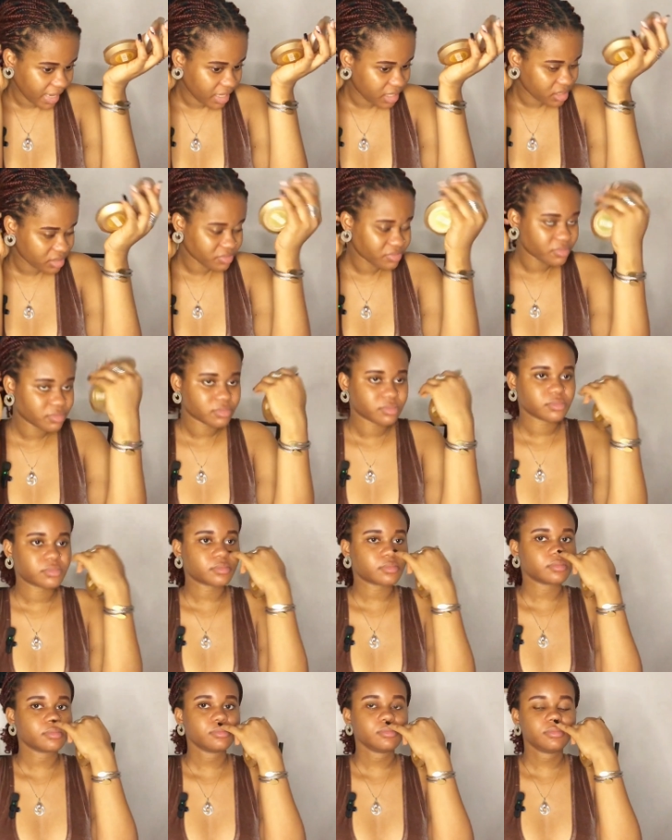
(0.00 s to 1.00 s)
like
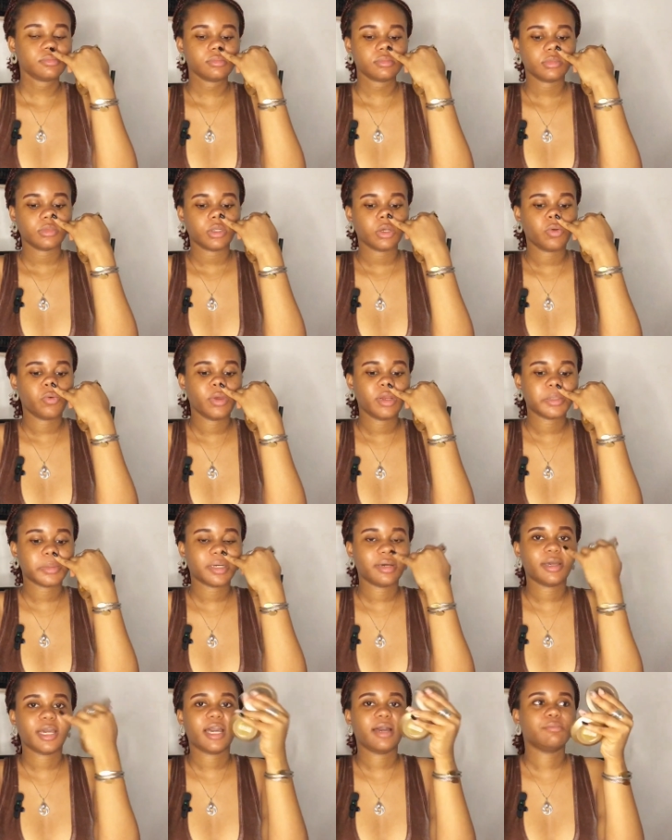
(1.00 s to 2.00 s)

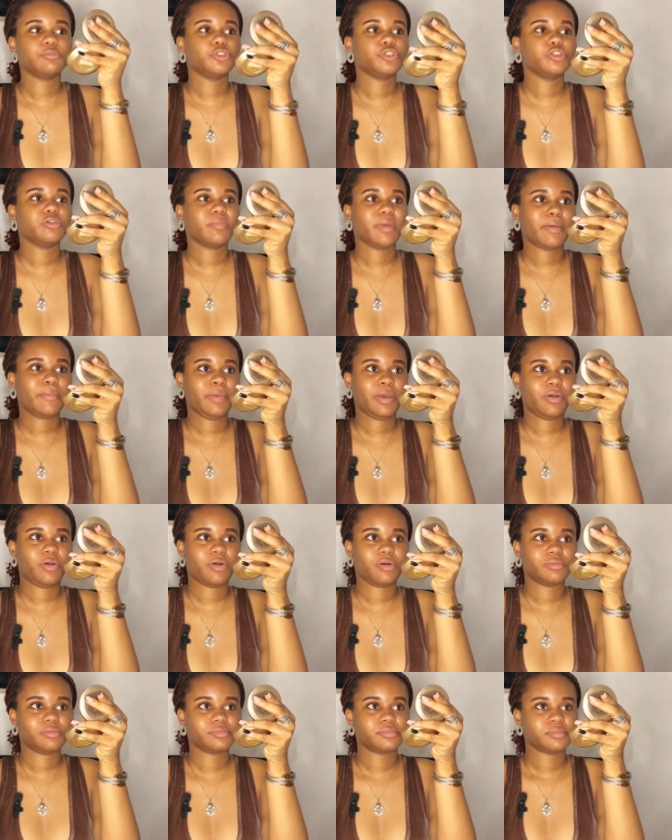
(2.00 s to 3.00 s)
whenever I'm doing my
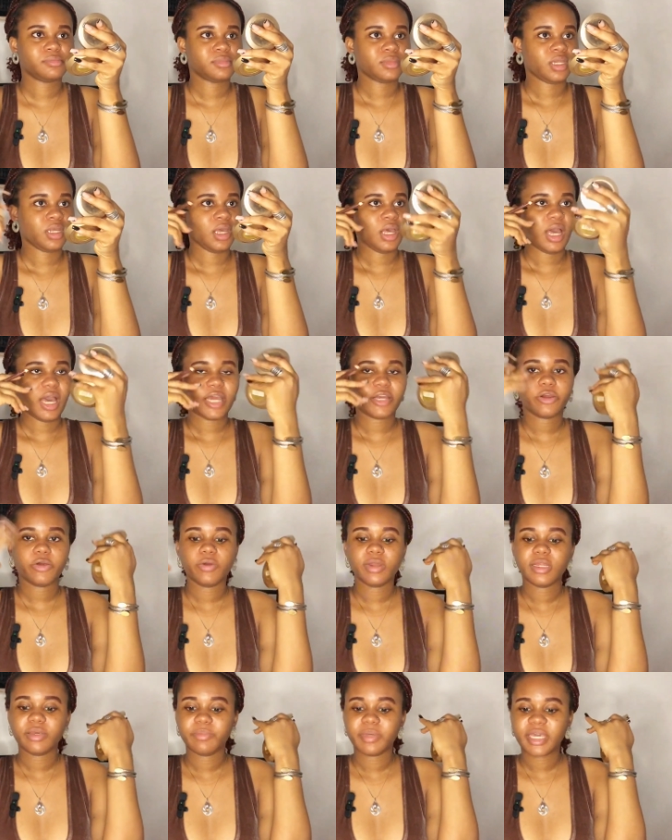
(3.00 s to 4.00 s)
makeup, I
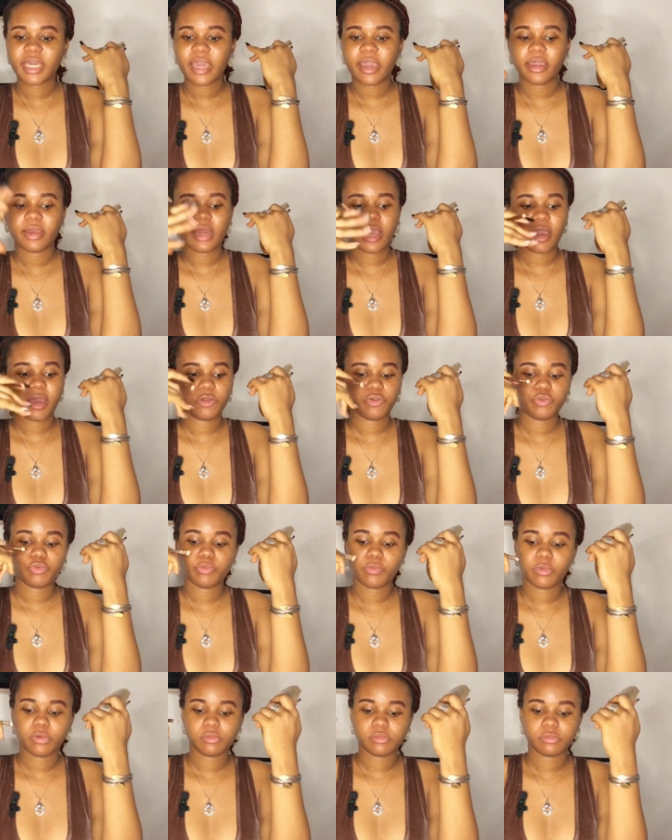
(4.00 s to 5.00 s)
don't really be caring how I
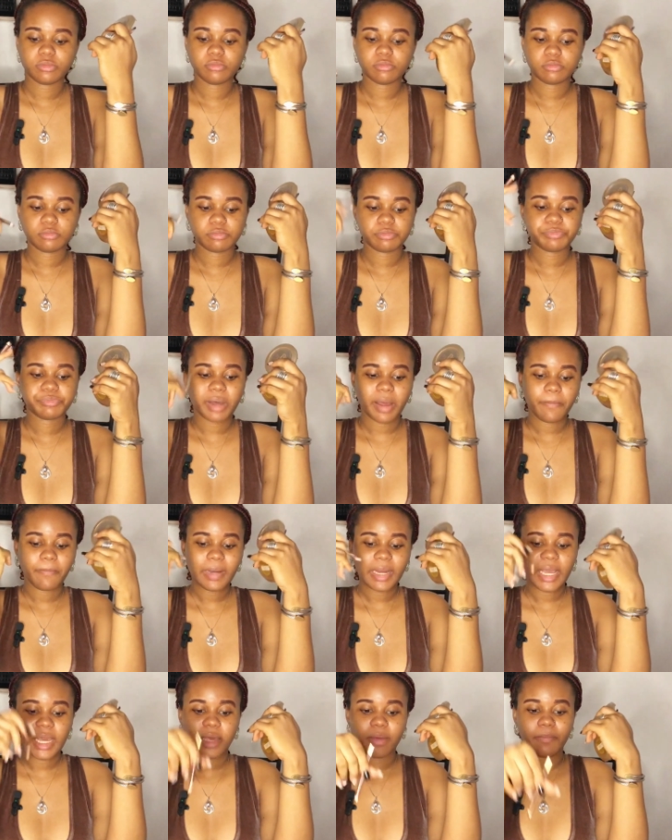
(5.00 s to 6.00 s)
do
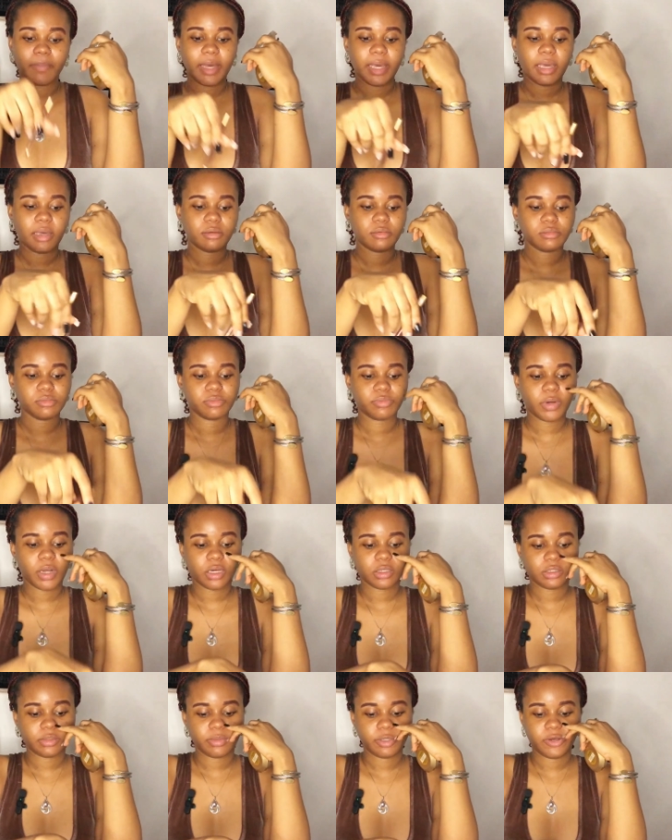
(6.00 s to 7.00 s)
apply my
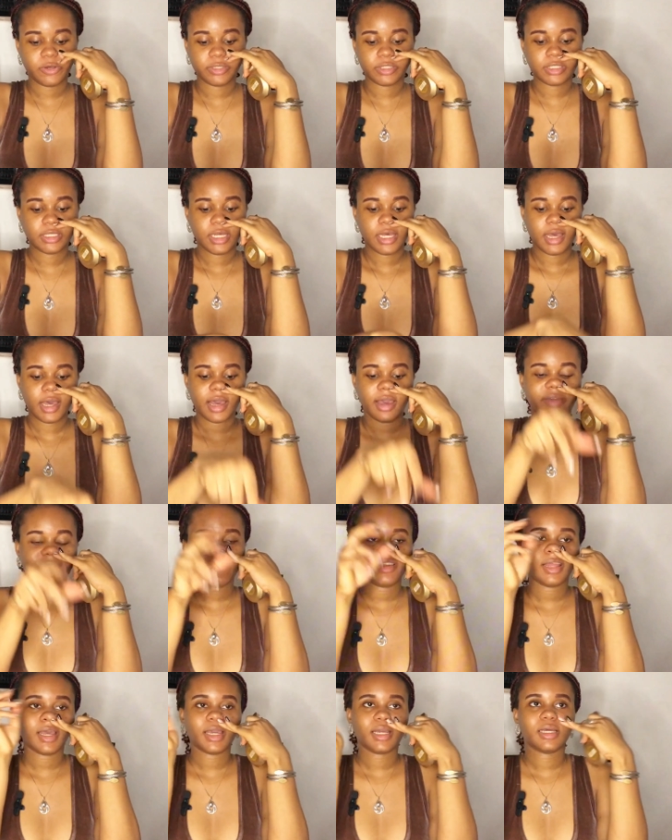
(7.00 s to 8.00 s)
brows because I
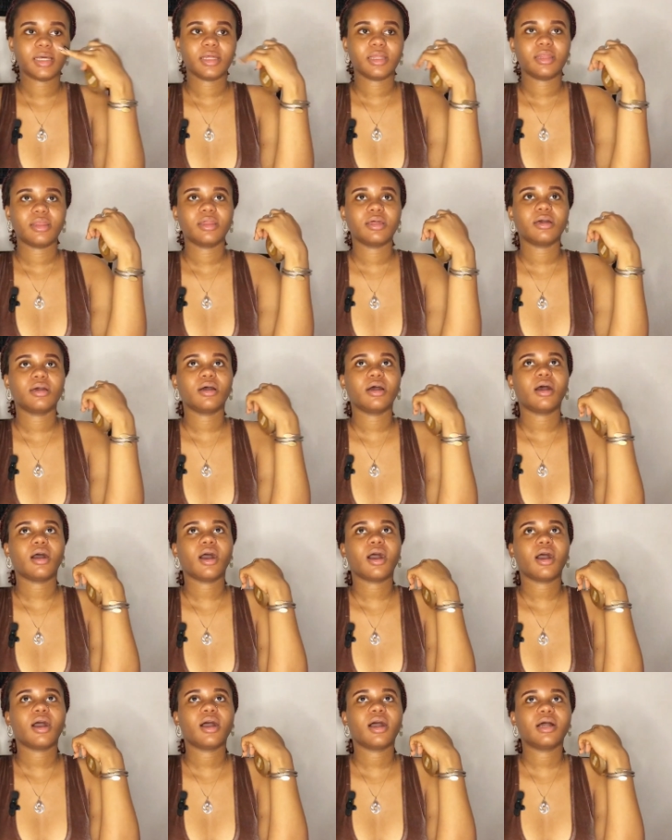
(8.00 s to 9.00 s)
feel like
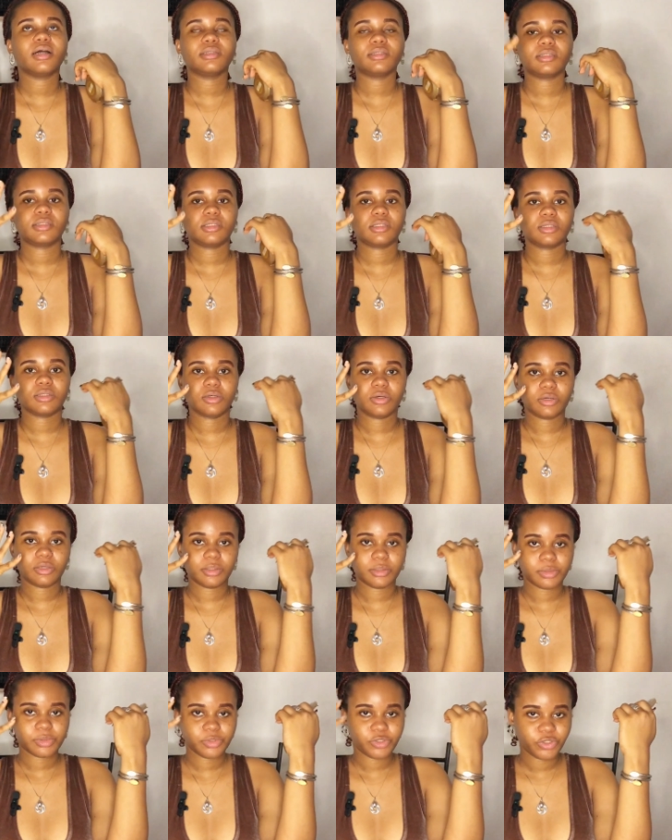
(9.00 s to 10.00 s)
the art
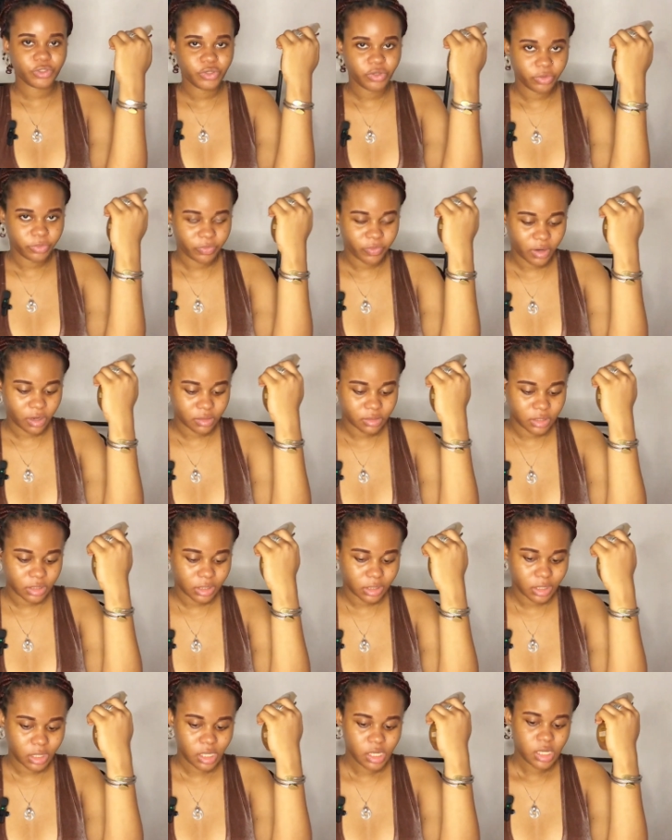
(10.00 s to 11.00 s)
of doing your brows
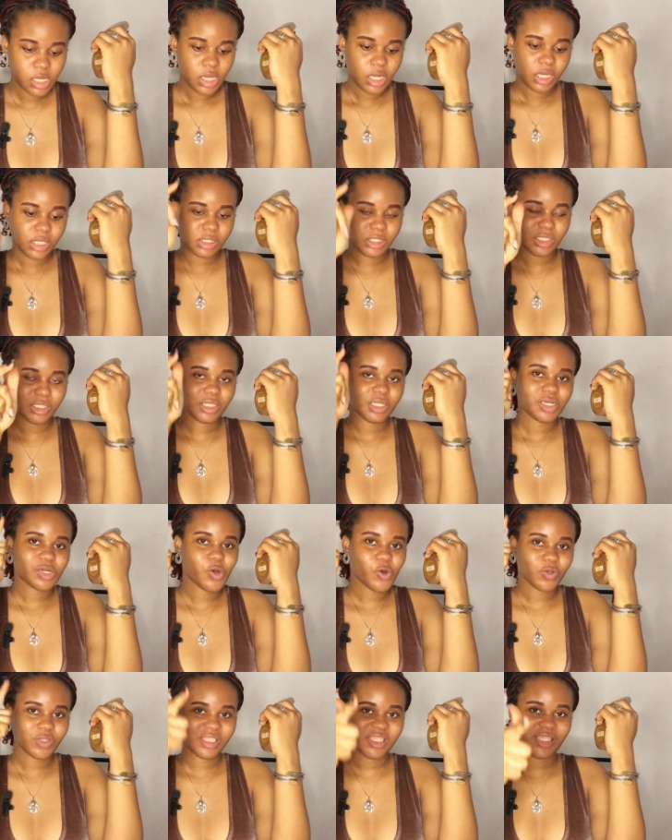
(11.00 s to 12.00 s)
is in the
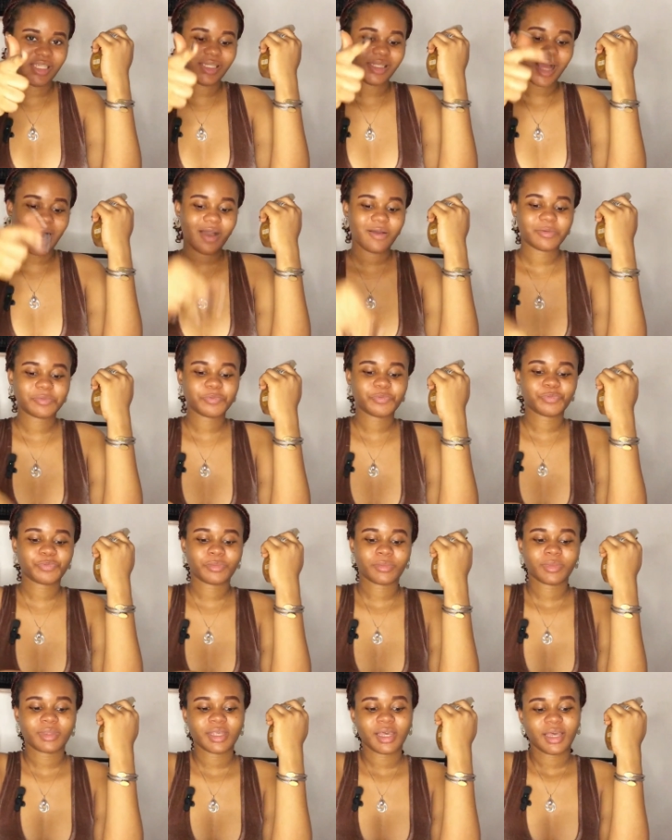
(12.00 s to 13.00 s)
concealer
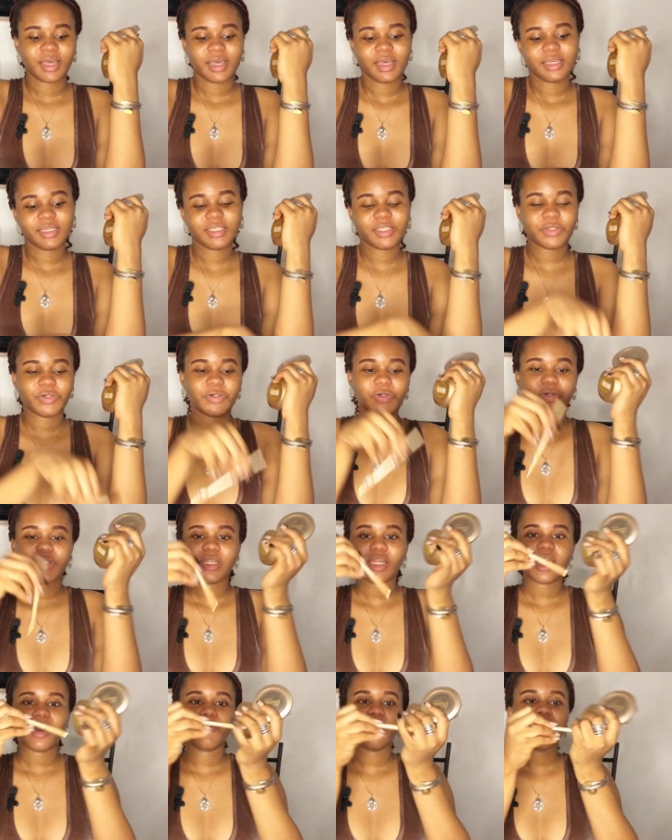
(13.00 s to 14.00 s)
so
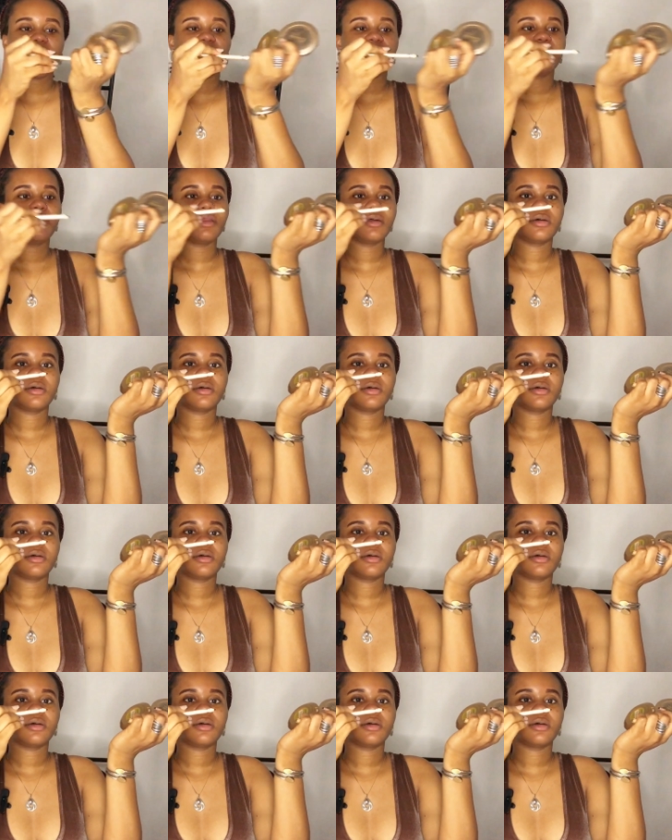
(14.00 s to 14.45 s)
now we have